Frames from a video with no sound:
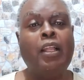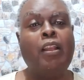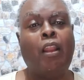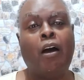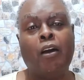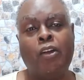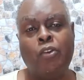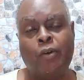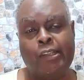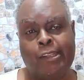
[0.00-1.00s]
log
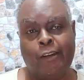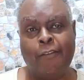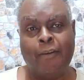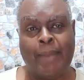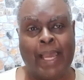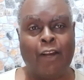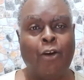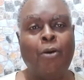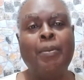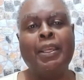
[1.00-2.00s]
onto a server back
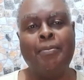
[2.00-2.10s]
home,